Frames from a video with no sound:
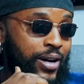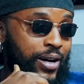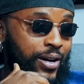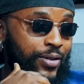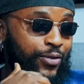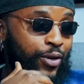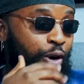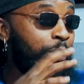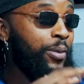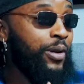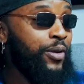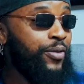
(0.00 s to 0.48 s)
Uh,
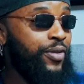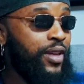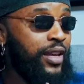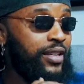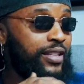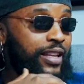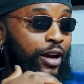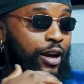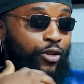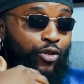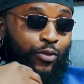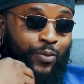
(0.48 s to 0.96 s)
for a couple of days
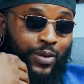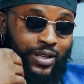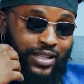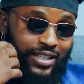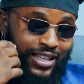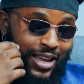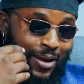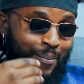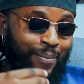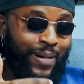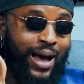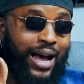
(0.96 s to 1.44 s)
now, we've been
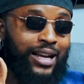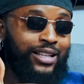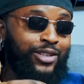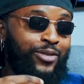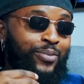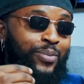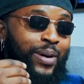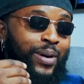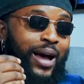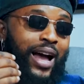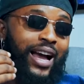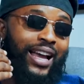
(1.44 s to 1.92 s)
seeing back to
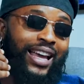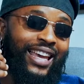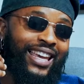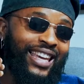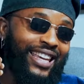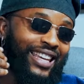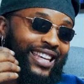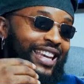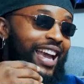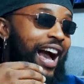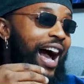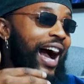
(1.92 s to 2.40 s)
back
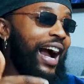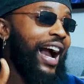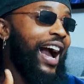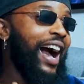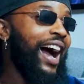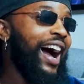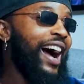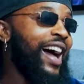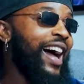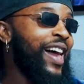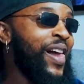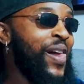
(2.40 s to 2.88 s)
higgy
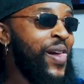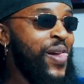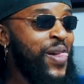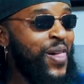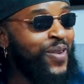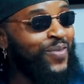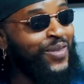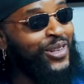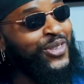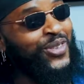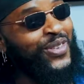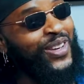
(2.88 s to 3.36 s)
haga
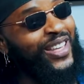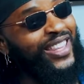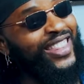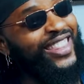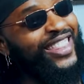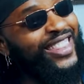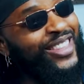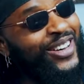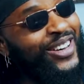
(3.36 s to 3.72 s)
between